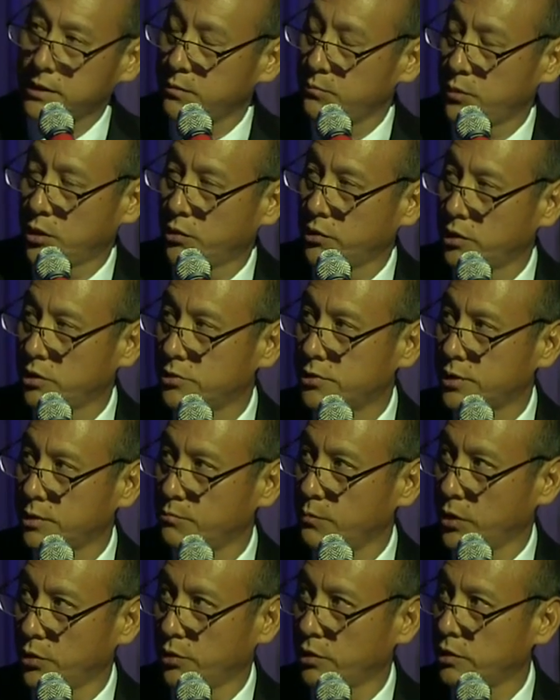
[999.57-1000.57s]
see millions
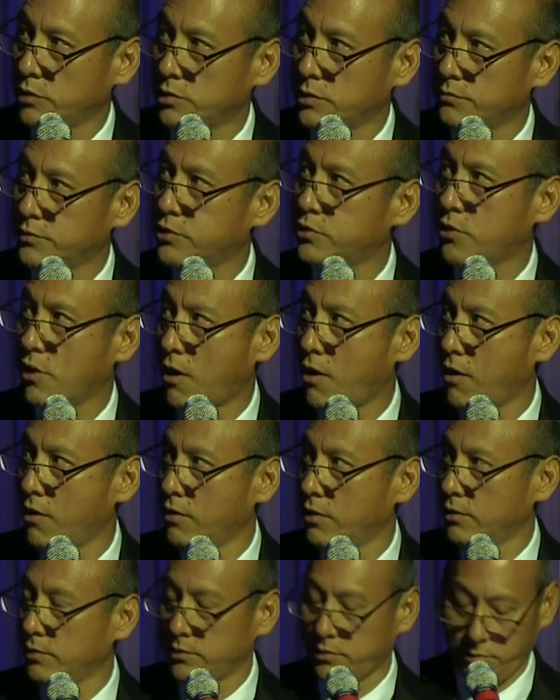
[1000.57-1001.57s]
and millions of
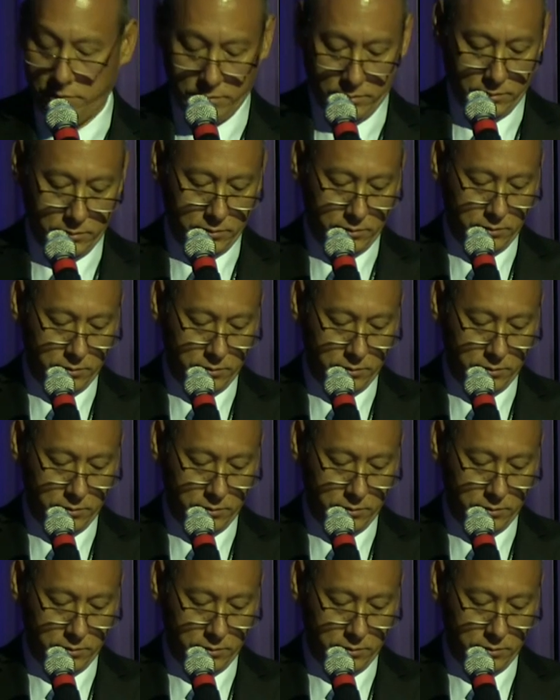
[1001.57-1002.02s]
stars.